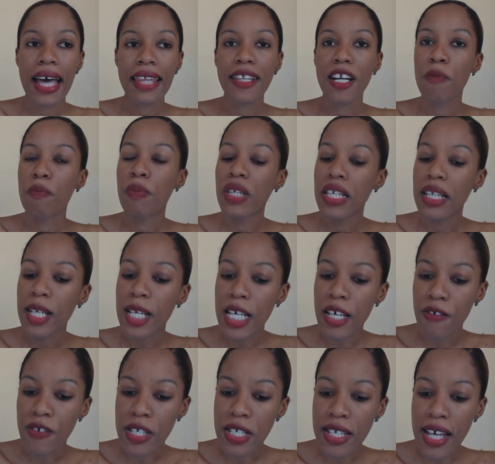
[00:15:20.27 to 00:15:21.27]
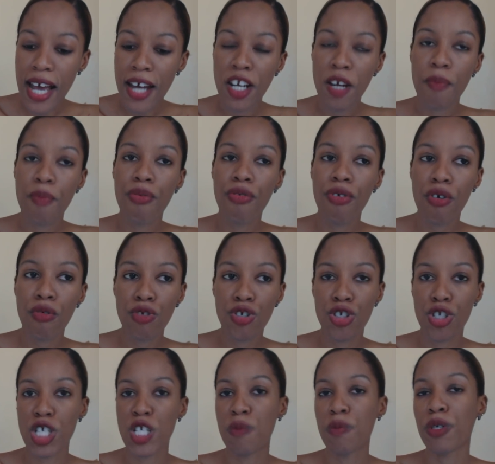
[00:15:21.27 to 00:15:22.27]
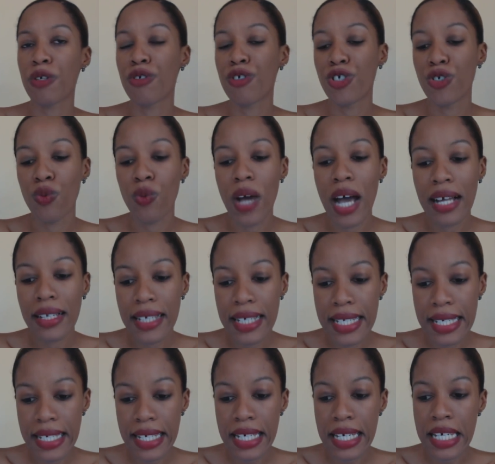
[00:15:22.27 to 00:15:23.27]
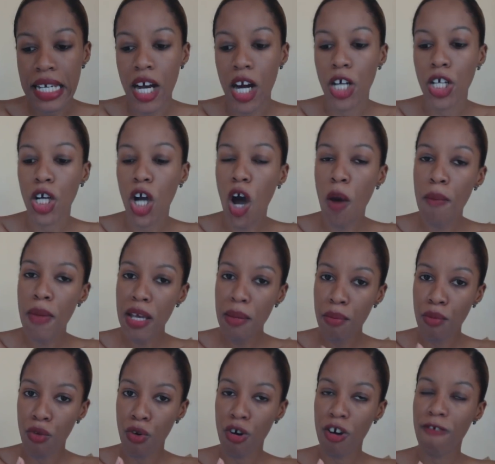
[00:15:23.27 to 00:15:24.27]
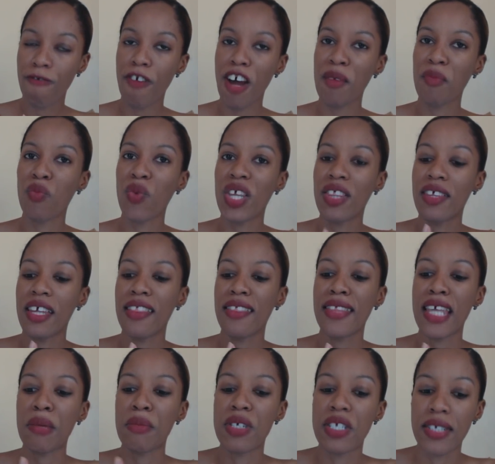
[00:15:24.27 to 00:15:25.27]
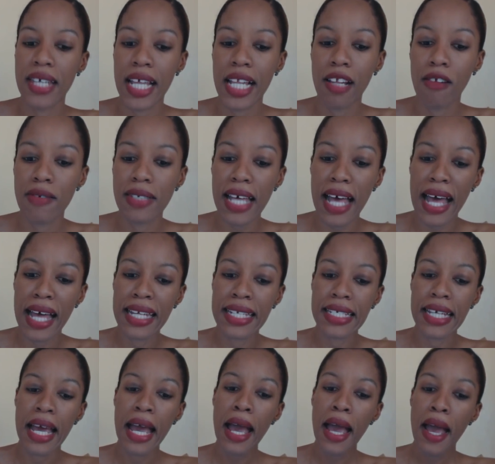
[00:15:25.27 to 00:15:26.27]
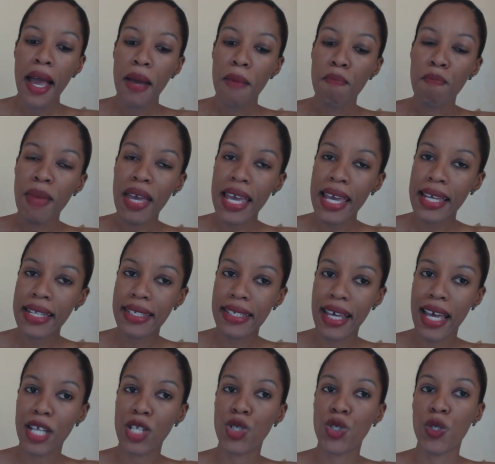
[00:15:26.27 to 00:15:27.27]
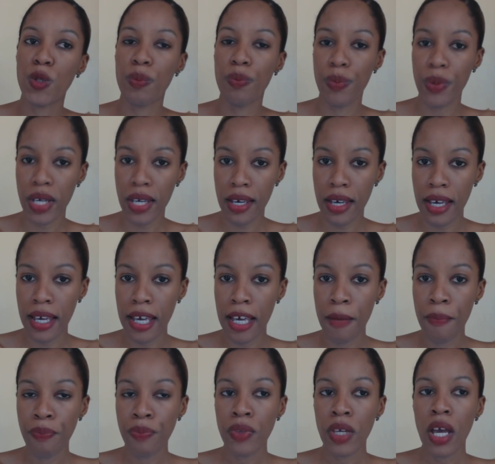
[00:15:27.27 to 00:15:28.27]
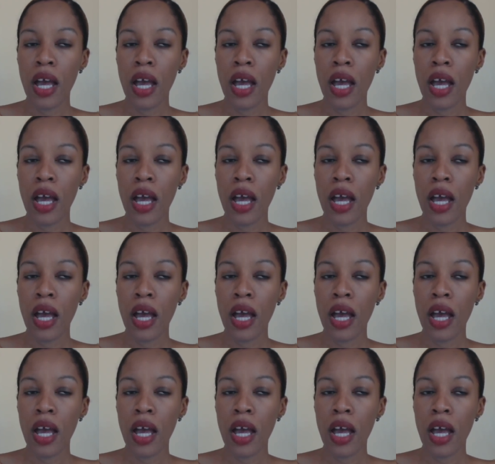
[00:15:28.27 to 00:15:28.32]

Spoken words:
Their beliefs and approach to spirituality are coming more from within themselves and may tend to be